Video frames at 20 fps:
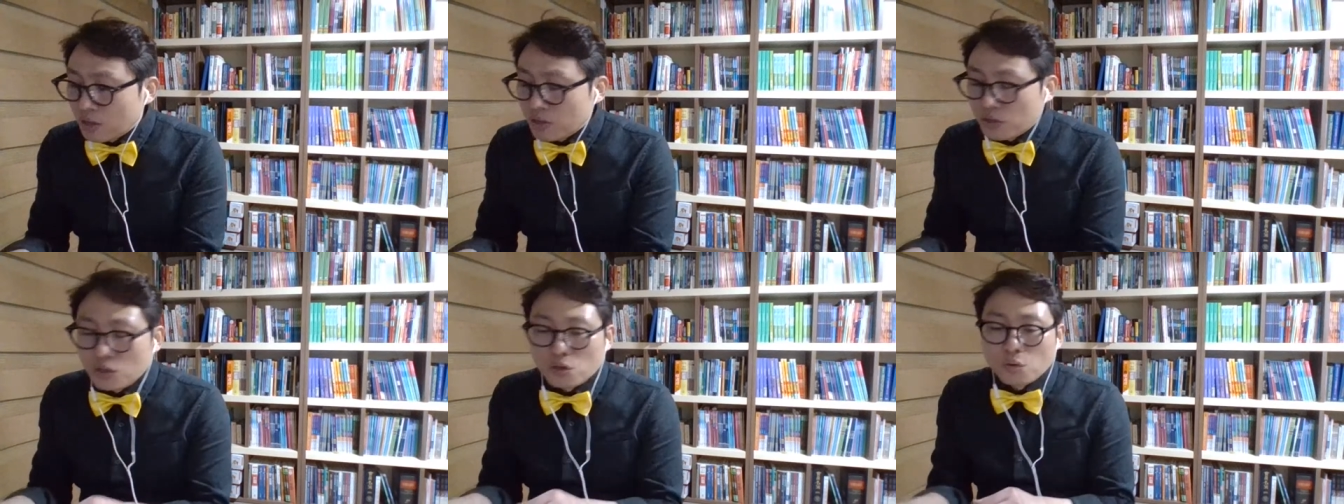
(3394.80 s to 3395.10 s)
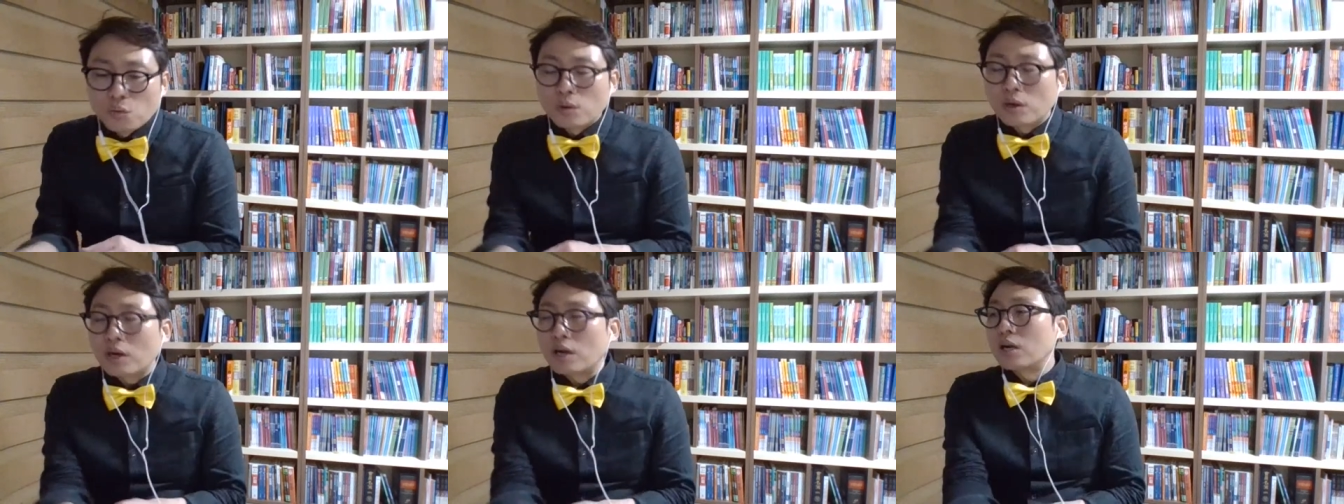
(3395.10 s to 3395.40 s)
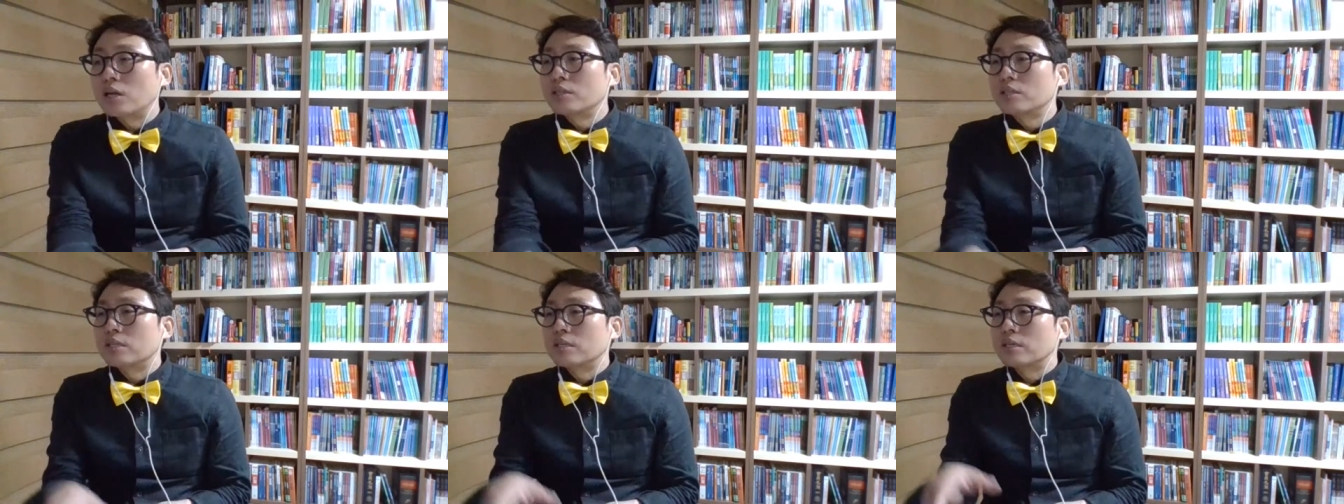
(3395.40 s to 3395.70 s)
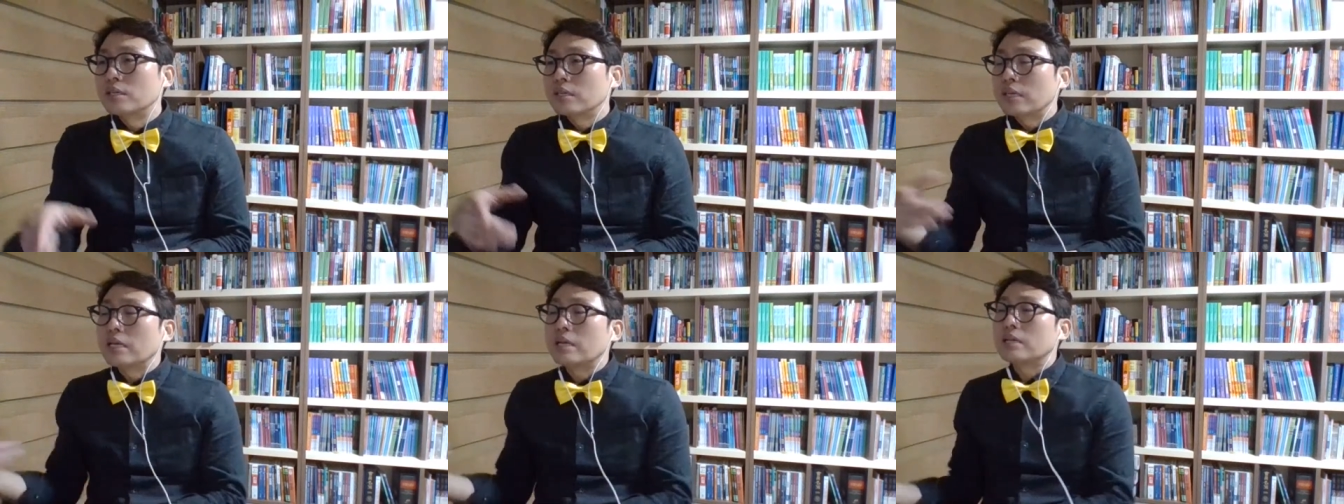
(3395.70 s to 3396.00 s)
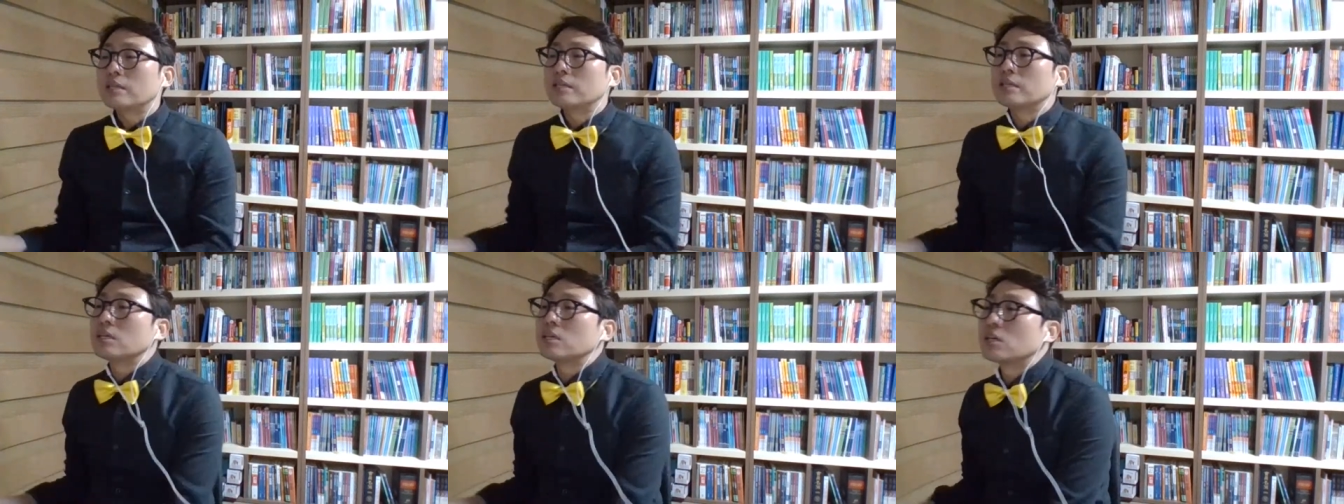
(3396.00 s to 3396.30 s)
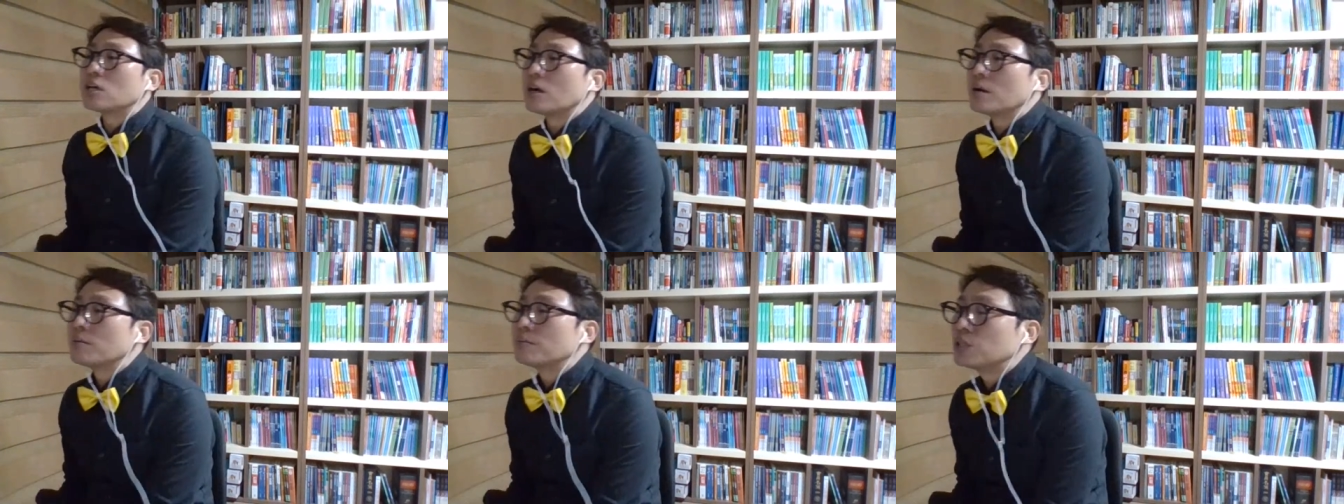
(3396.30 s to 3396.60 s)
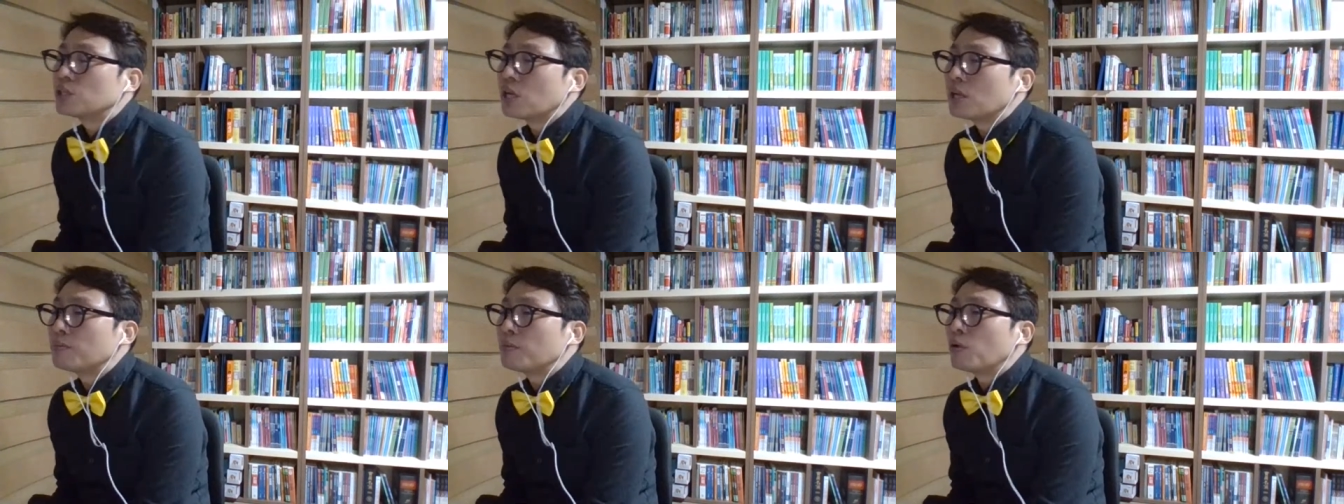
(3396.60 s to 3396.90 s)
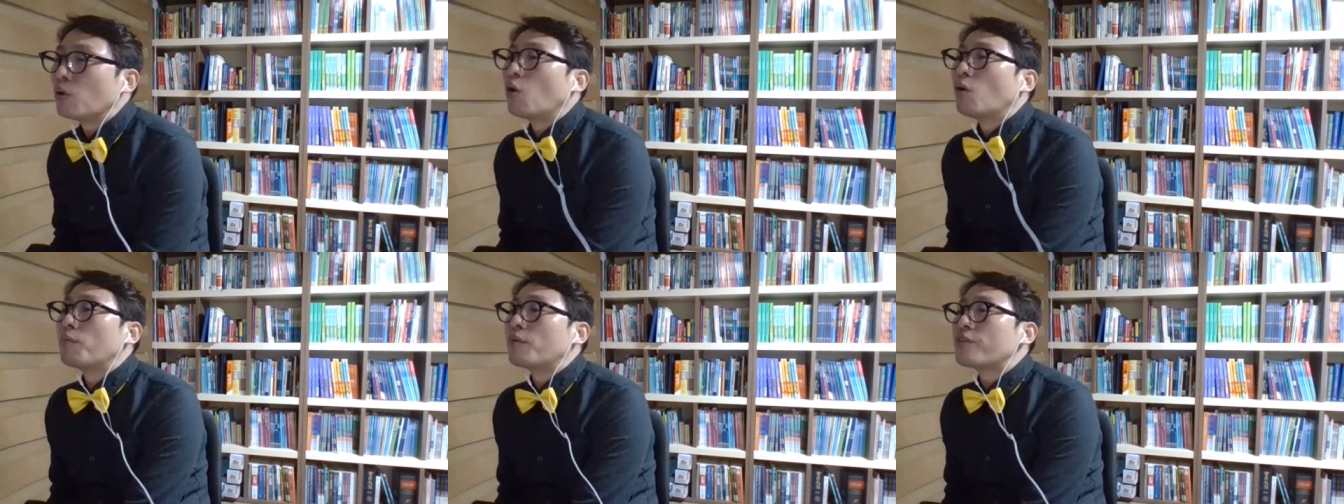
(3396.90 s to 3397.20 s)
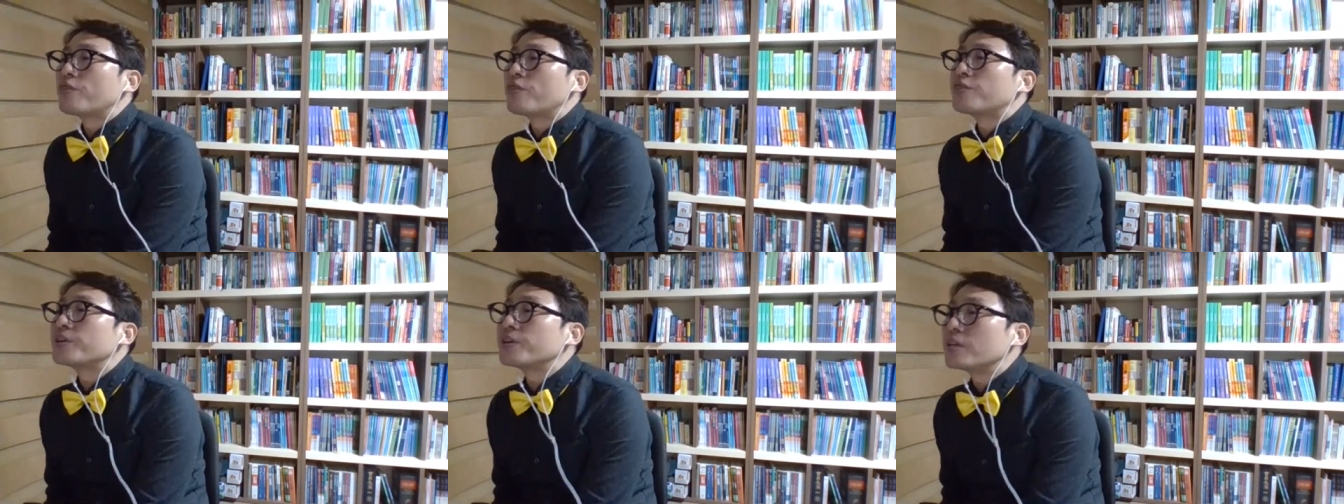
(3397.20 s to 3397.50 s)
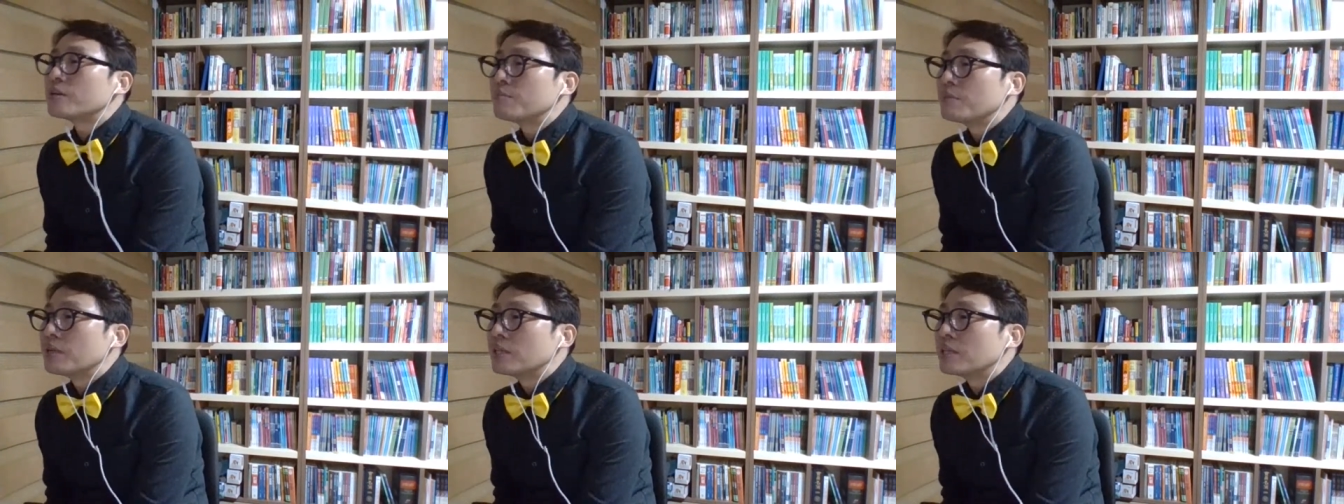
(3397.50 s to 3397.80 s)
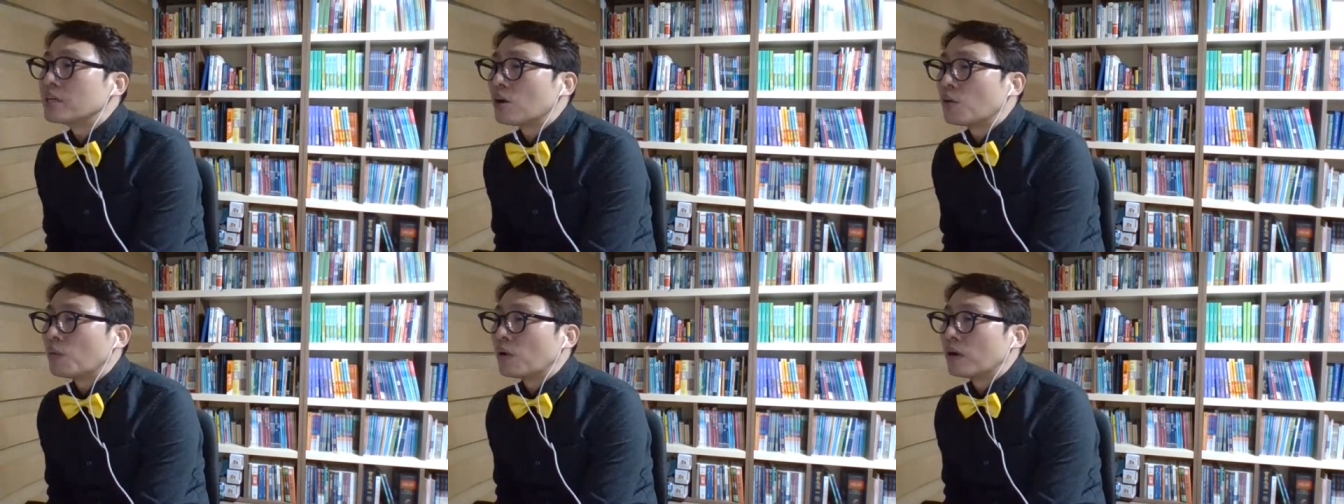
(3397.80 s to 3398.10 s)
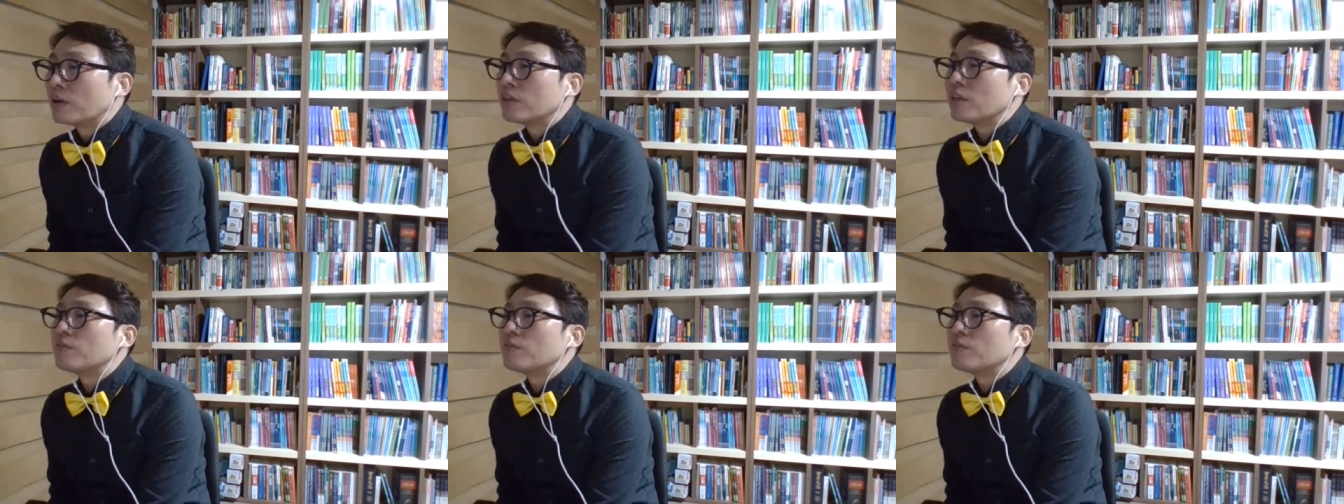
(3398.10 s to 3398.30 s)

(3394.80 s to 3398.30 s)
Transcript: your the yearly income shall be over 30 million won,